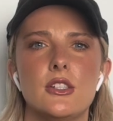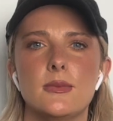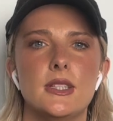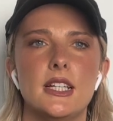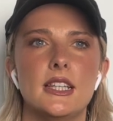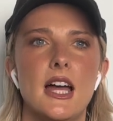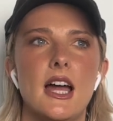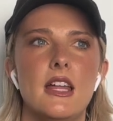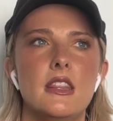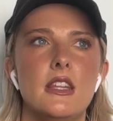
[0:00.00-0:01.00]
something like
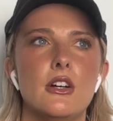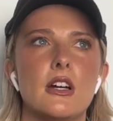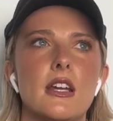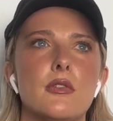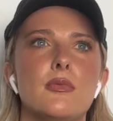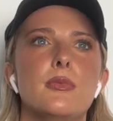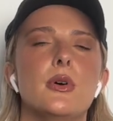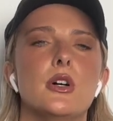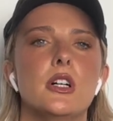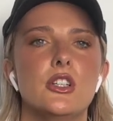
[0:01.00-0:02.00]
that, and then they're kind of
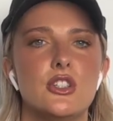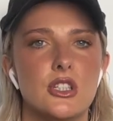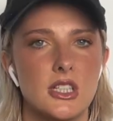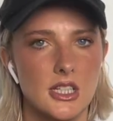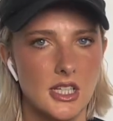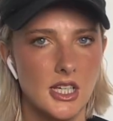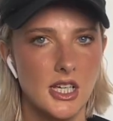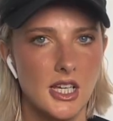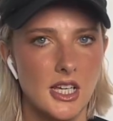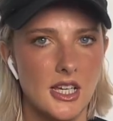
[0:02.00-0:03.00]
pushed
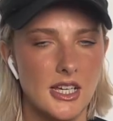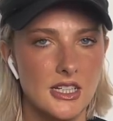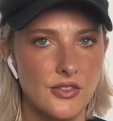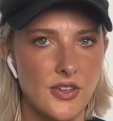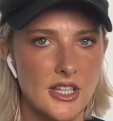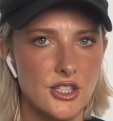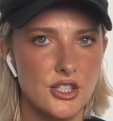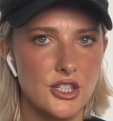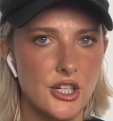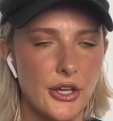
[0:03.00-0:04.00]
into
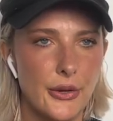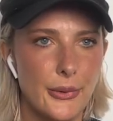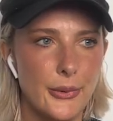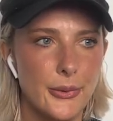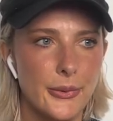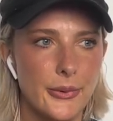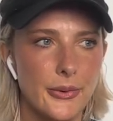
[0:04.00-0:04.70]
phase 2.